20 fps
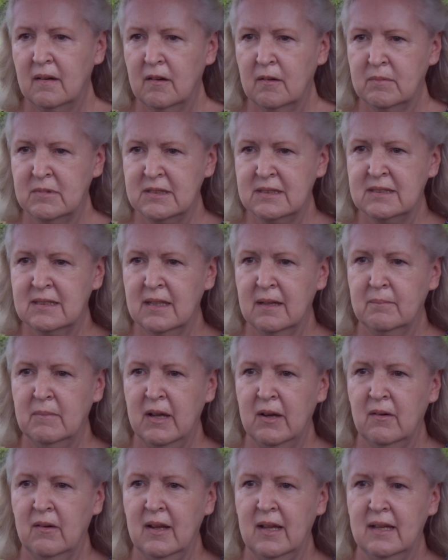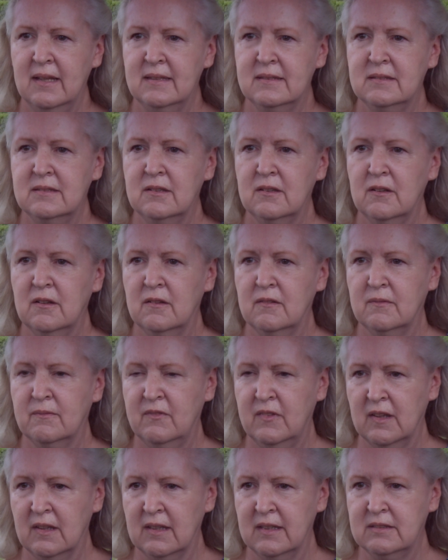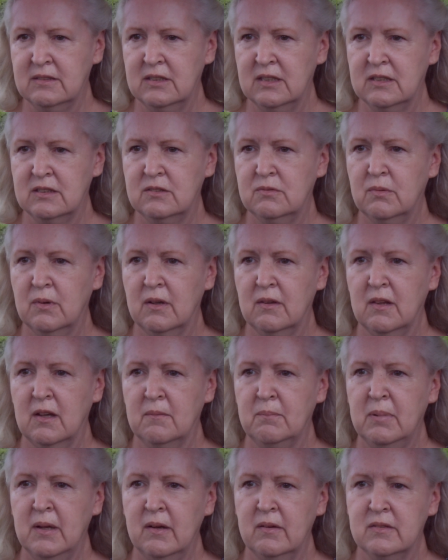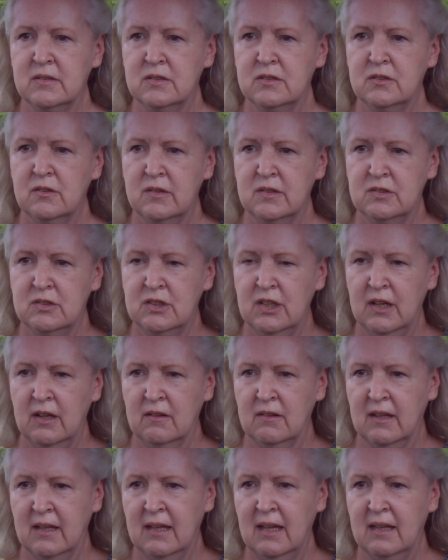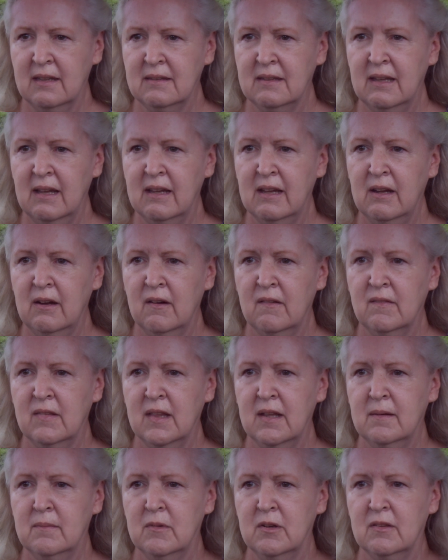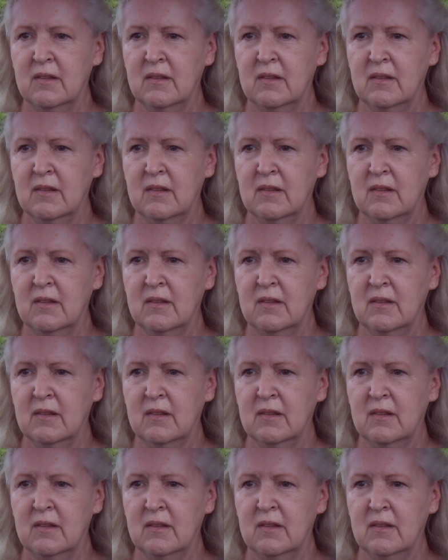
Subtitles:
urban slum areas or villages where their parents are in jail and can't take care of them,